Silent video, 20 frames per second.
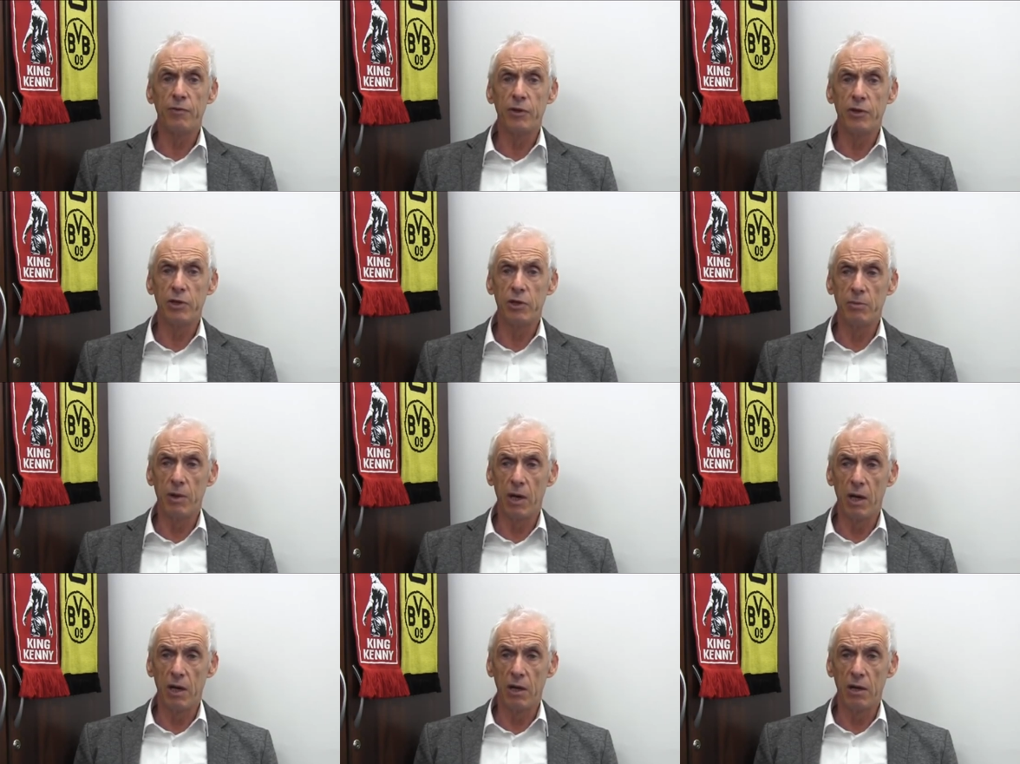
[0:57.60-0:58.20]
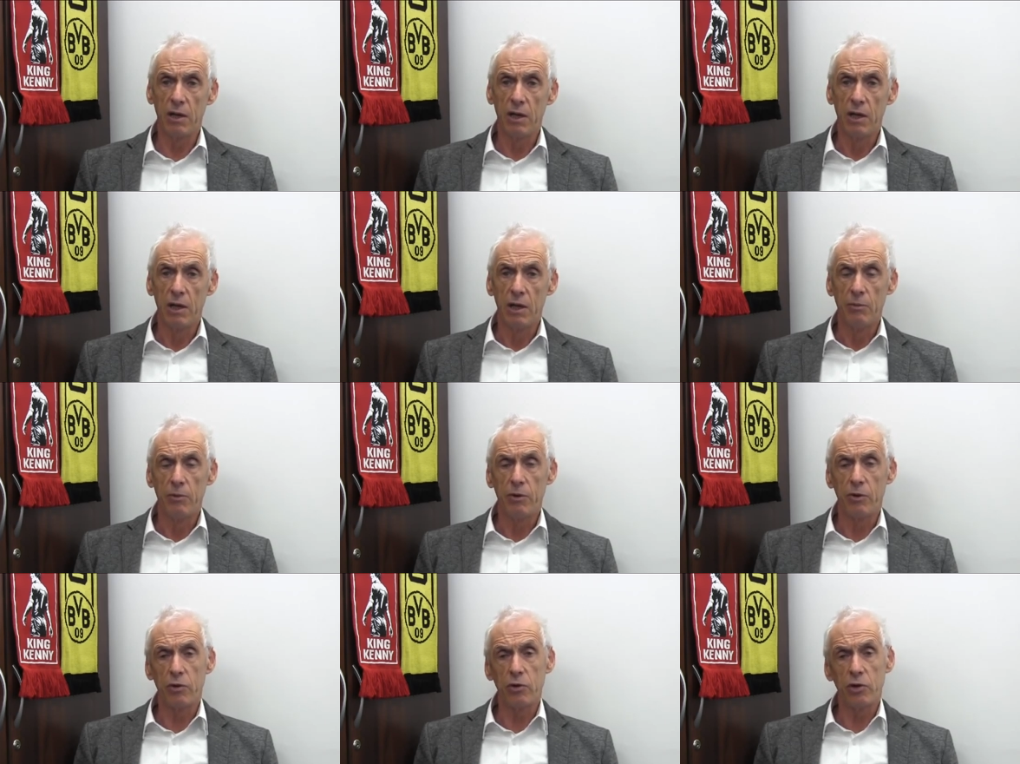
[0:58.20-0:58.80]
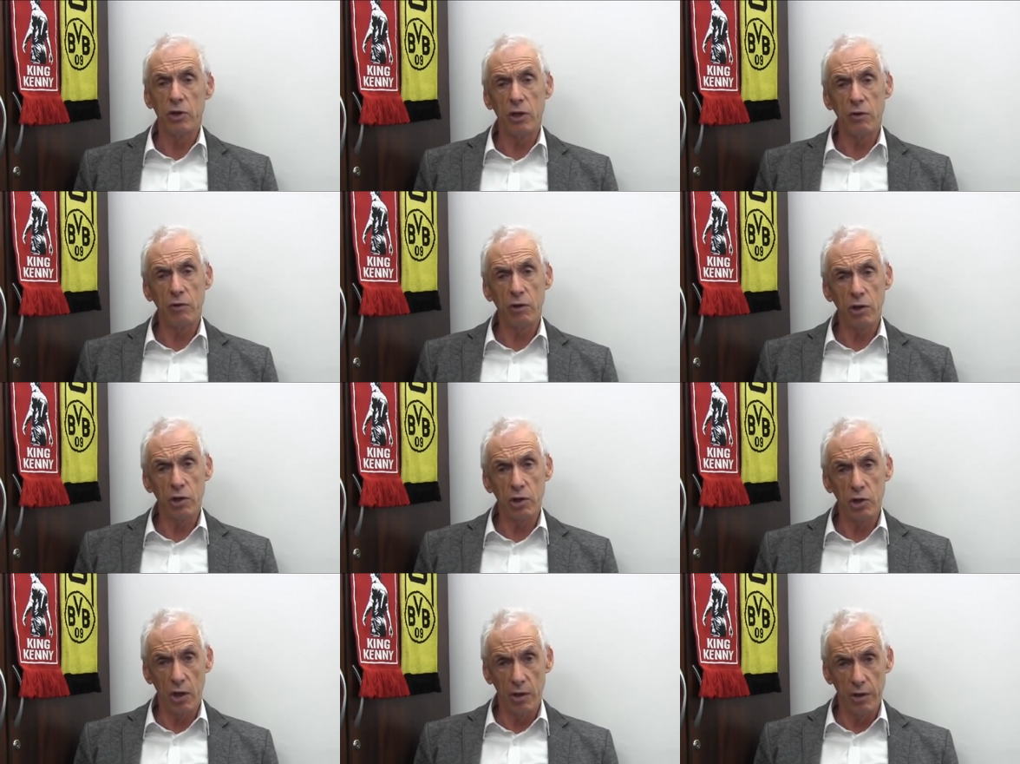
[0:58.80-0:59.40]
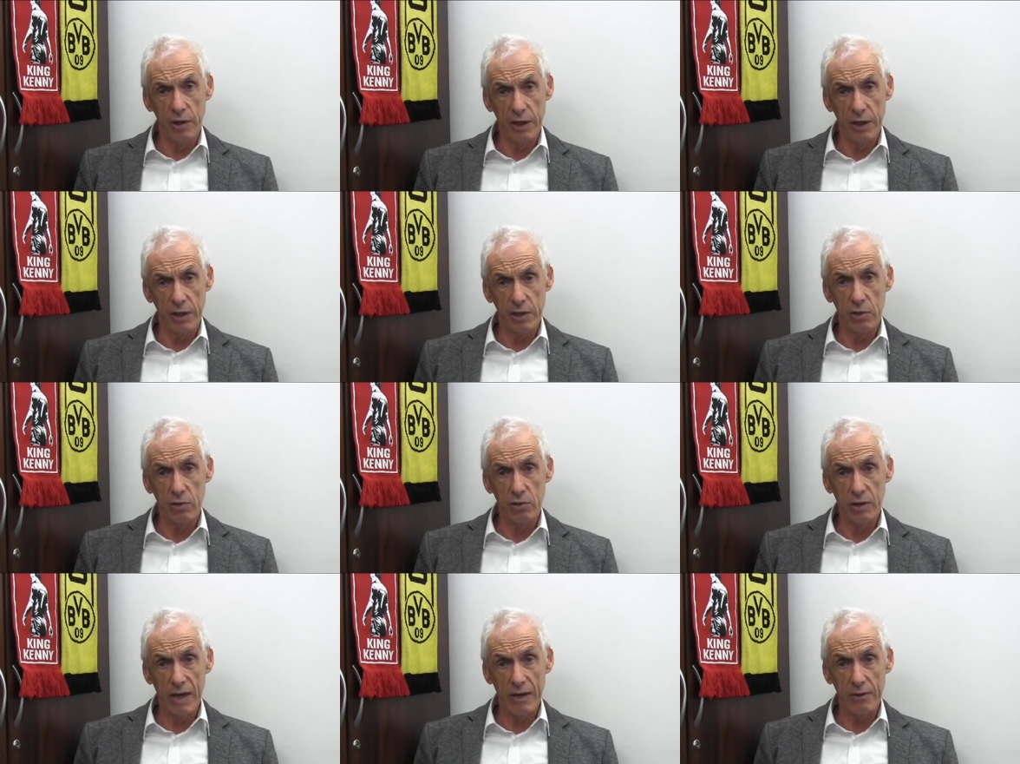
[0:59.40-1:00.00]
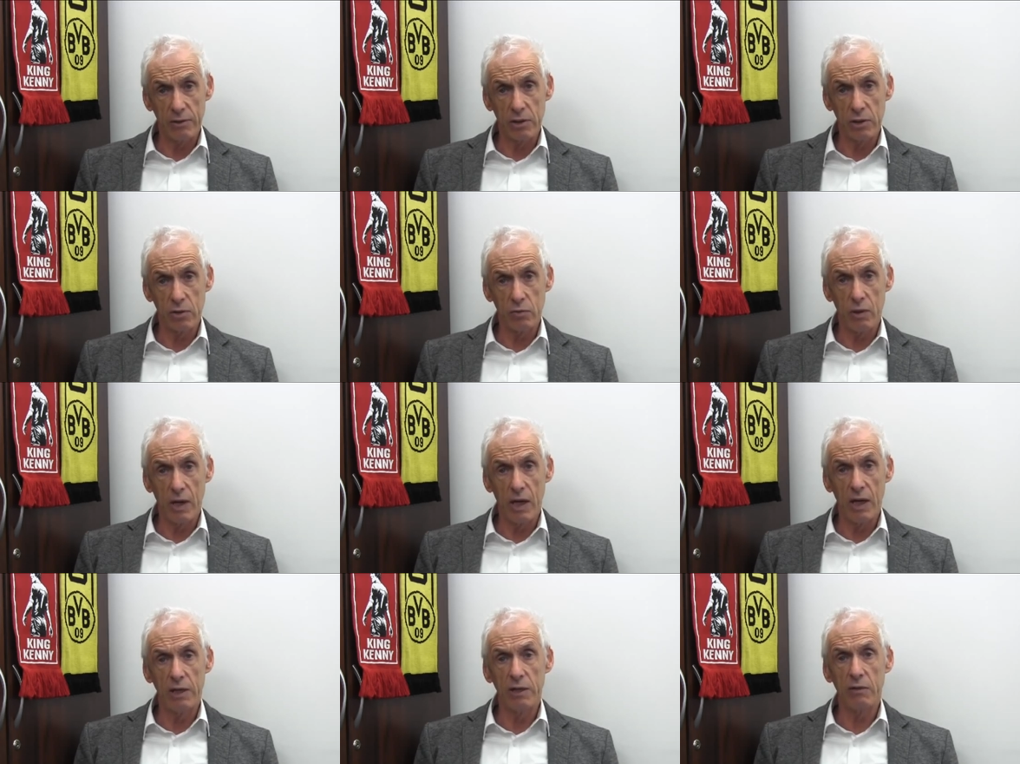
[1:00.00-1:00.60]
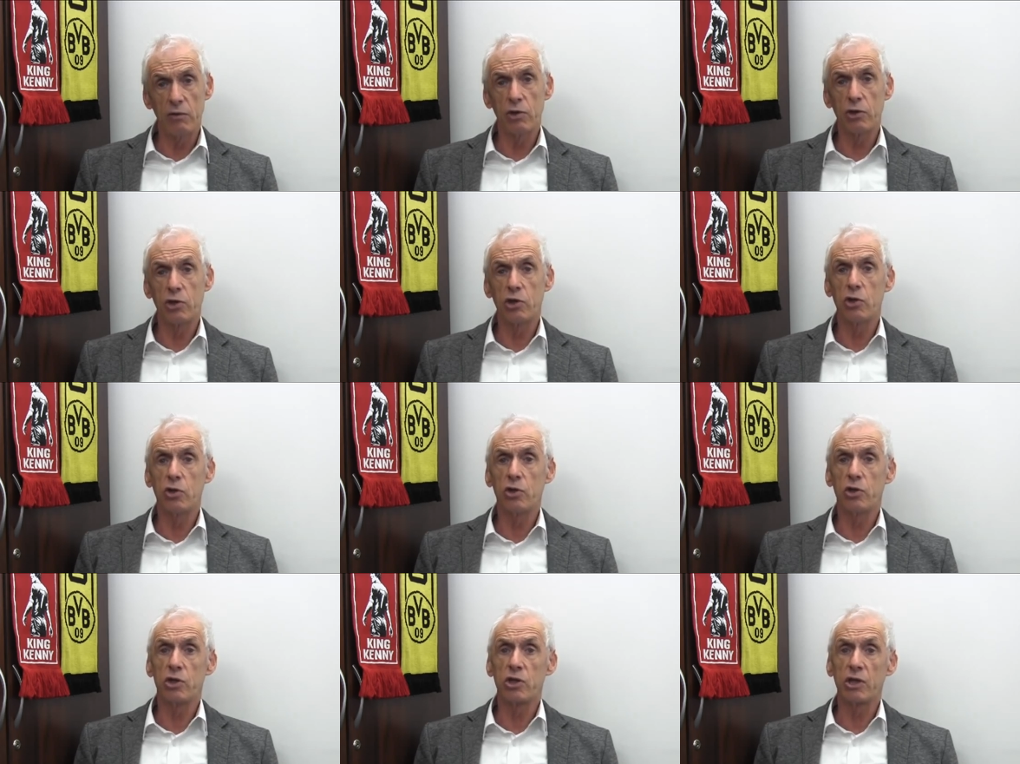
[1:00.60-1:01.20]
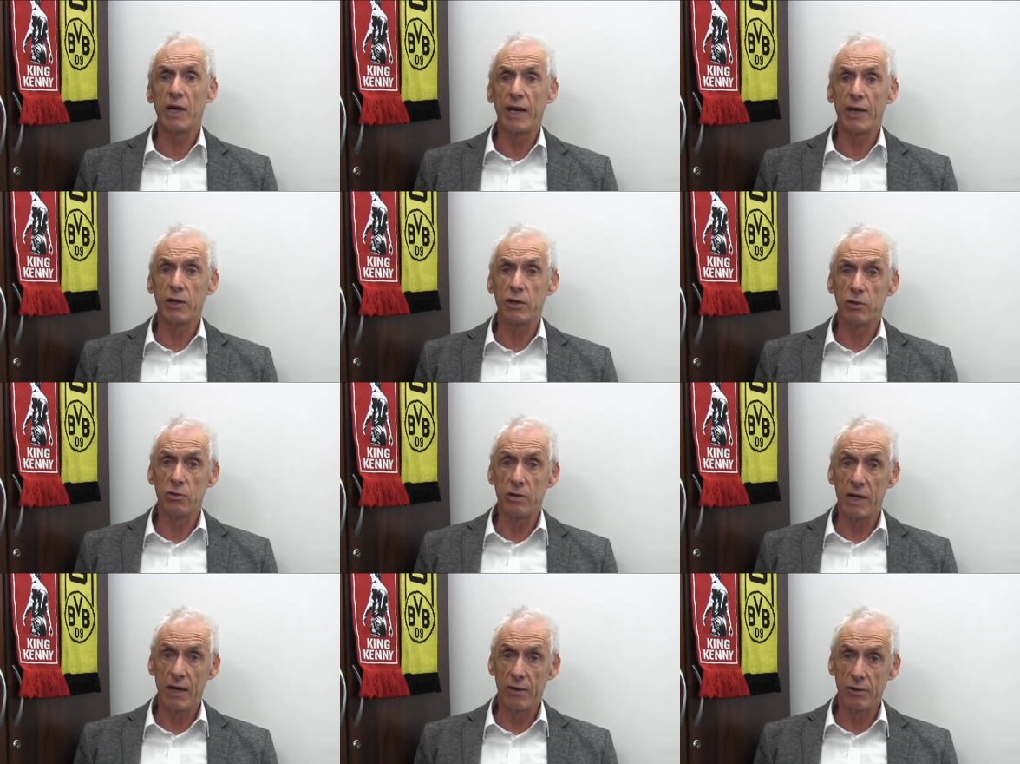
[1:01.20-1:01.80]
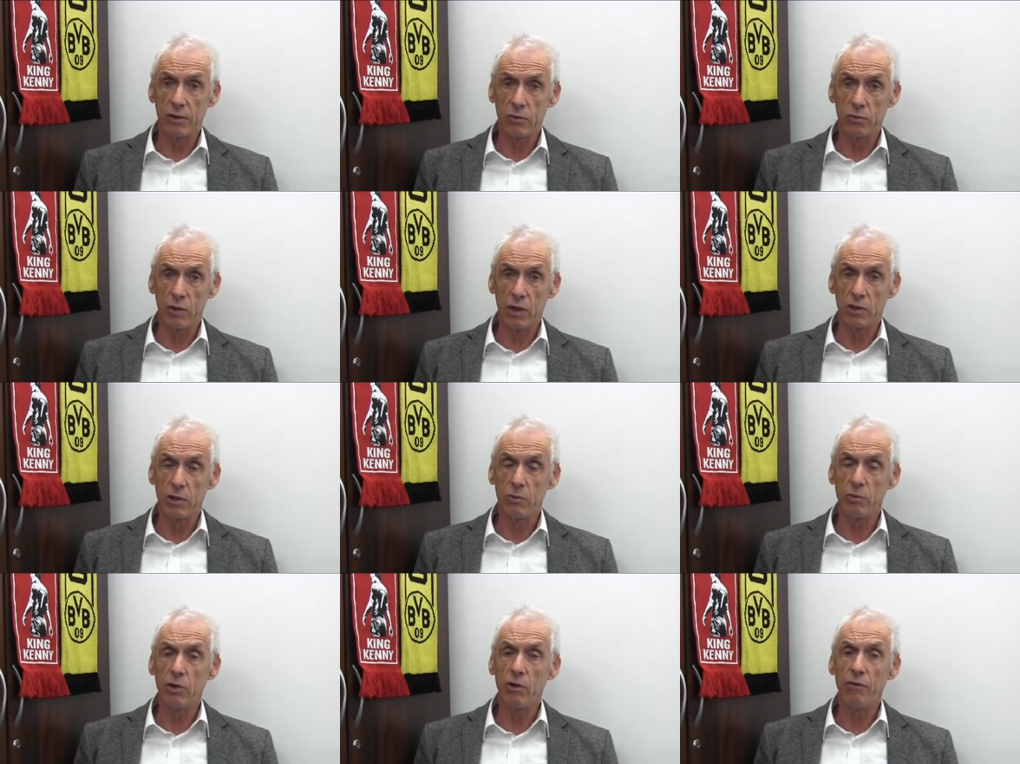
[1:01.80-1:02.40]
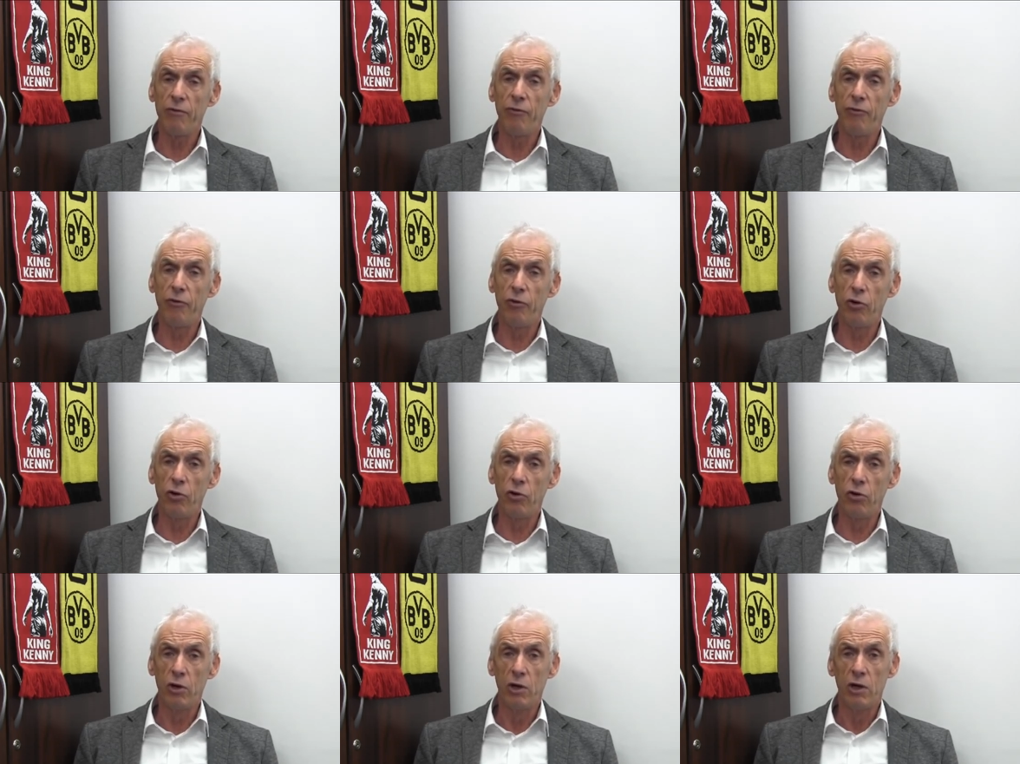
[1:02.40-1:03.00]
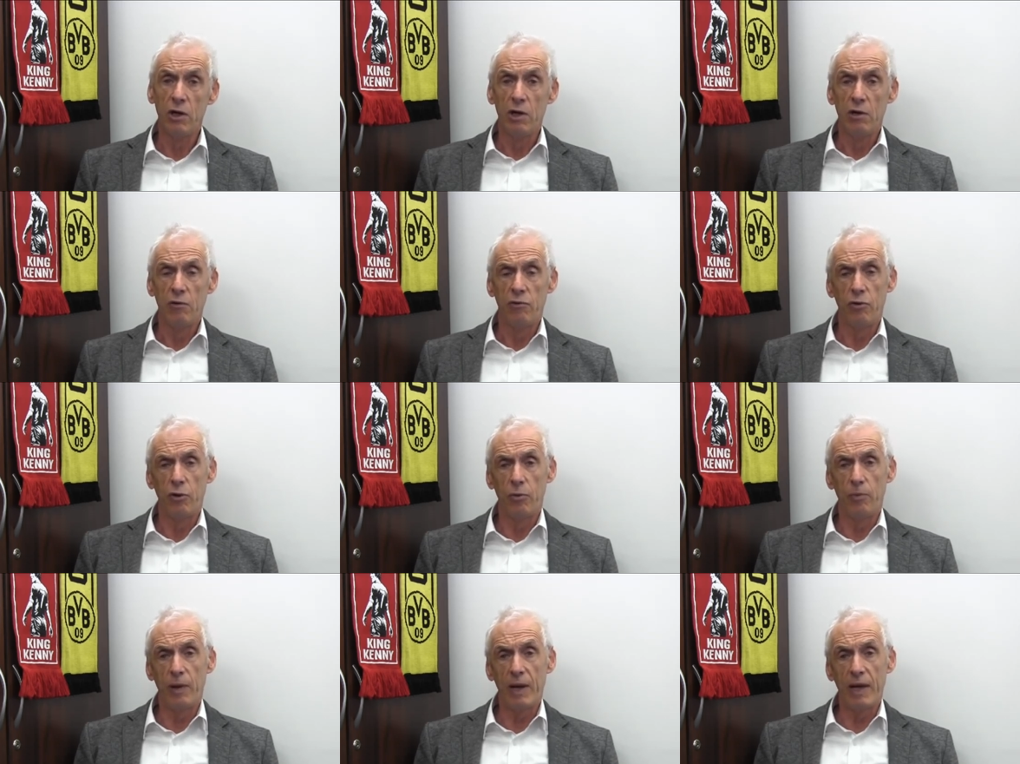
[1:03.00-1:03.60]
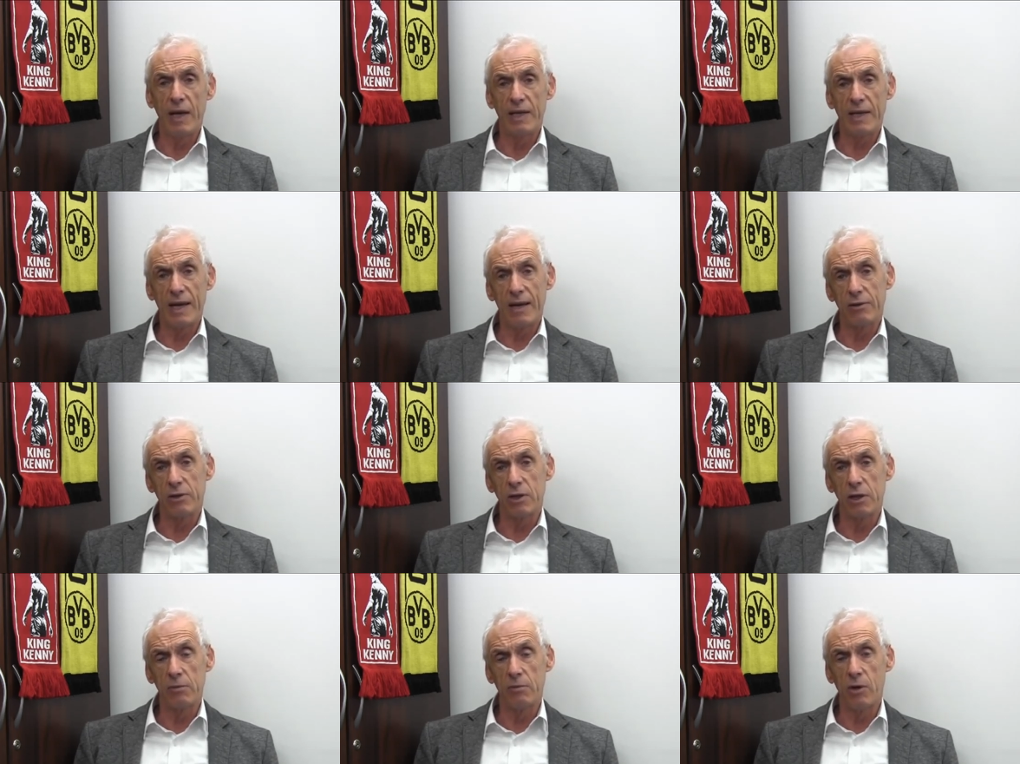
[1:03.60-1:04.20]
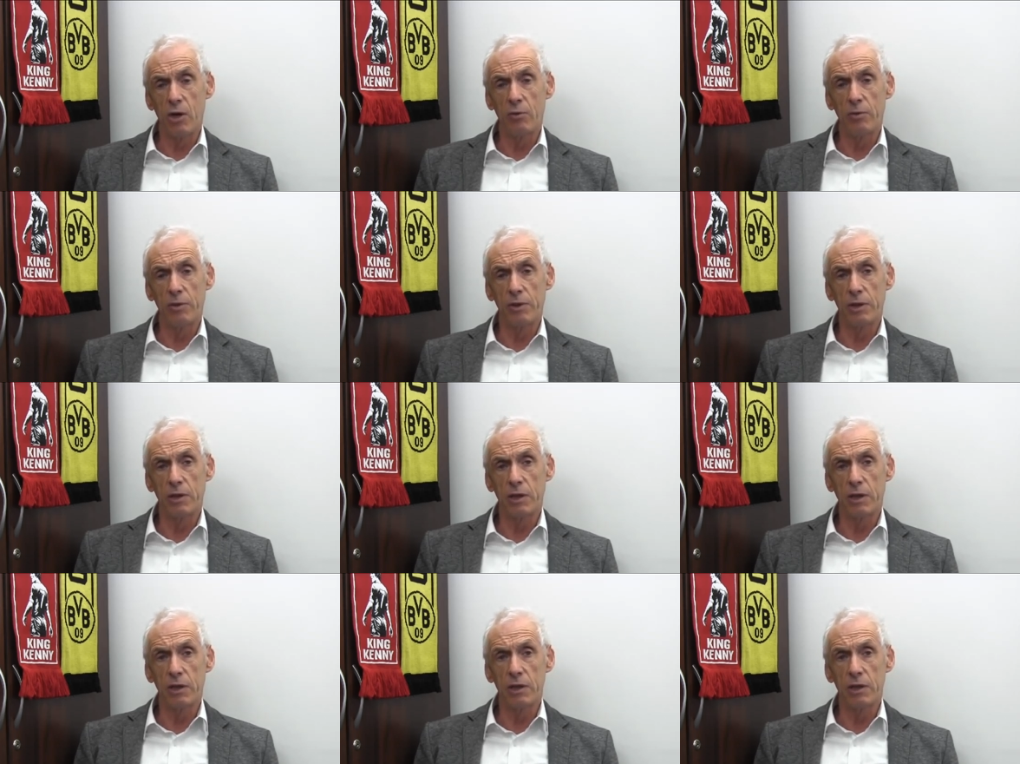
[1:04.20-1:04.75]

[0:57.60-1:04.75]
for Jamal. But of course, you've got John Nurse who's out as well. You've got George Sykes who's out as well. So we've got four four players out at the moment,